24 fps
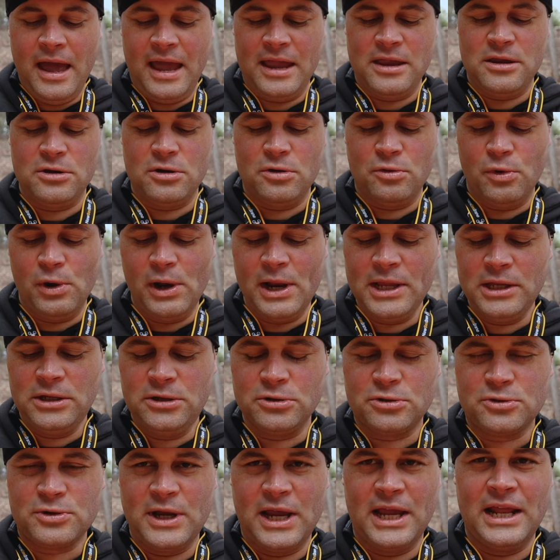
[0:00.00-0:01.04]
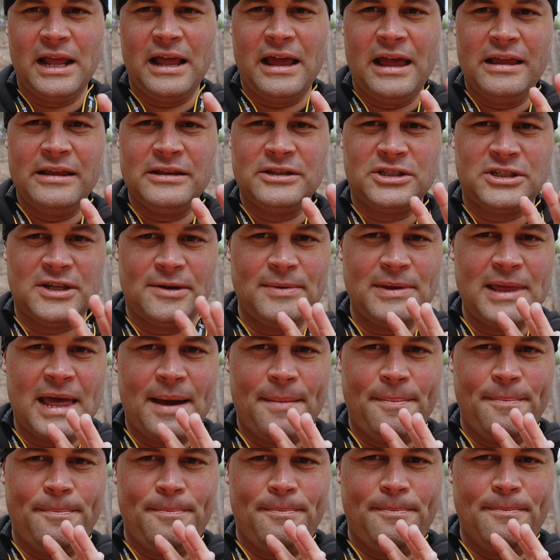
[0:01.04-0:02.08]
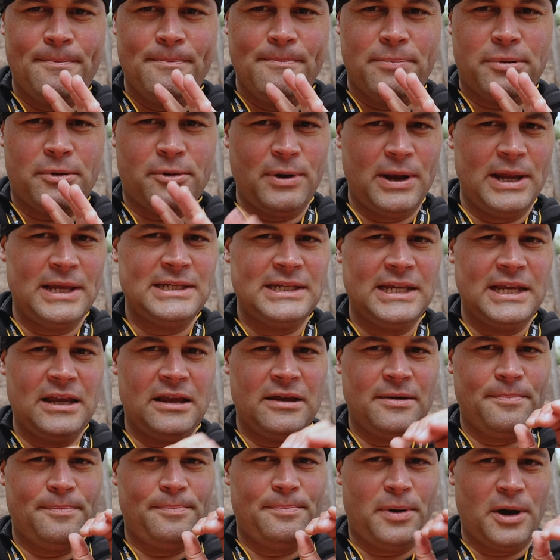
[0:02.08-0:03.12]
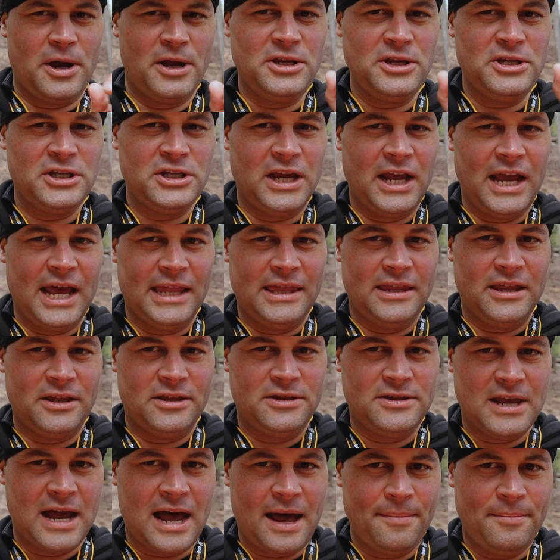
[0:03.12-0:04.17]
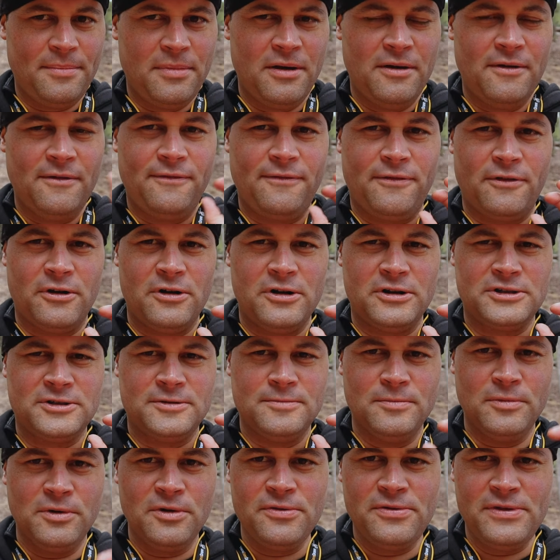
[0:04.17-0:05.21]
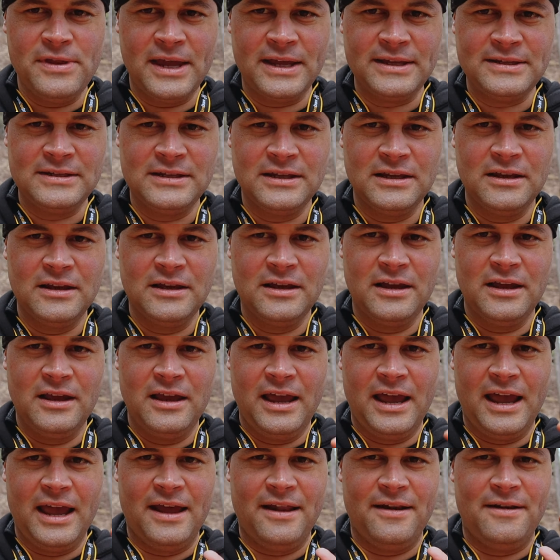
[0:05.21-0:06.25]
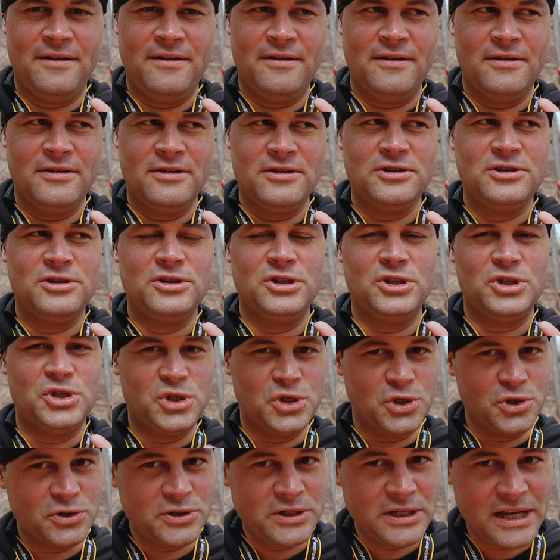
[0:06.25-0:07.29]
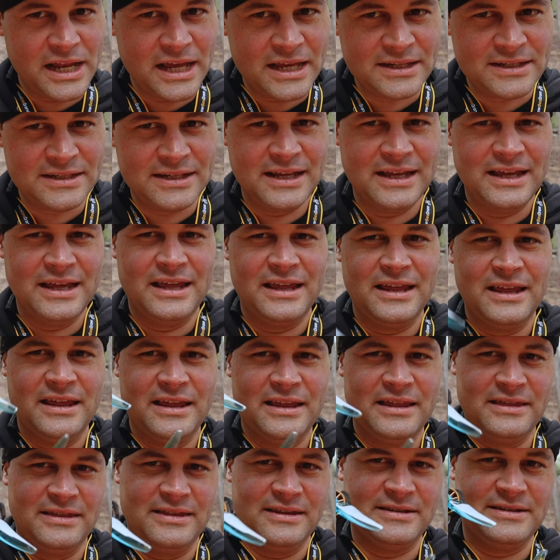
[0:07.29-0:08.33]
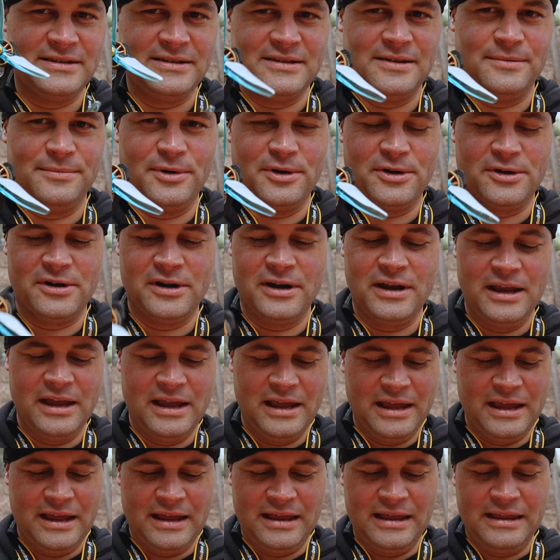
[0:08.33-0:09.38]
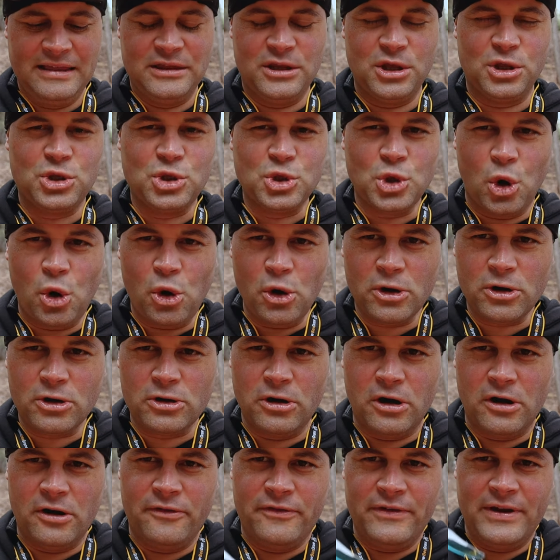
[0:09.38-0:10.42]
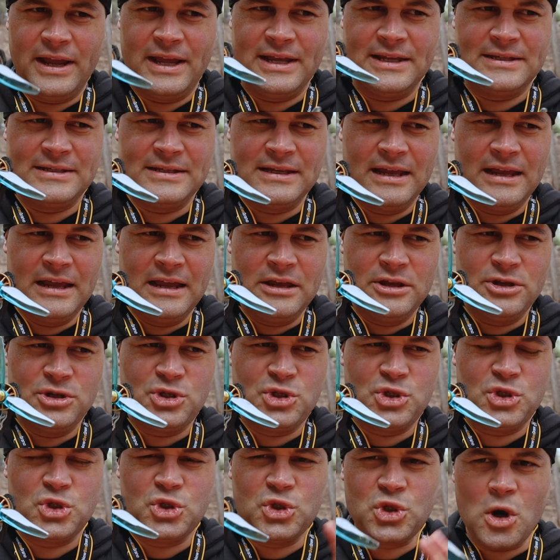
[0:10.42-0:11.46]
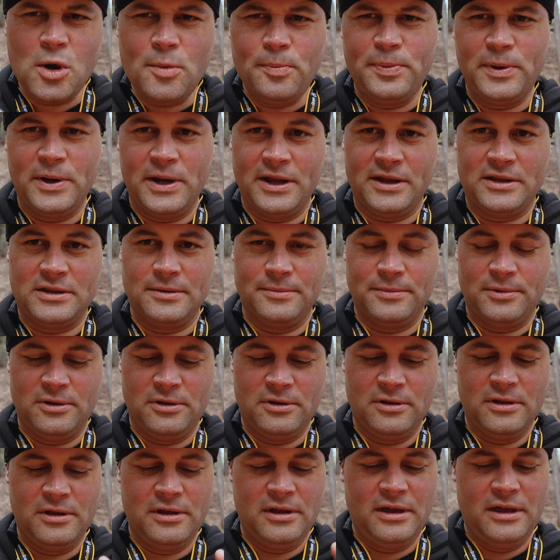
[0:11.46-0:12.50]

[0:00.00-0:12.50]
and you're willing to trade some of that crazy punch at the top for smoothness and juiciness, this is the motor. The torque curve is so predictable.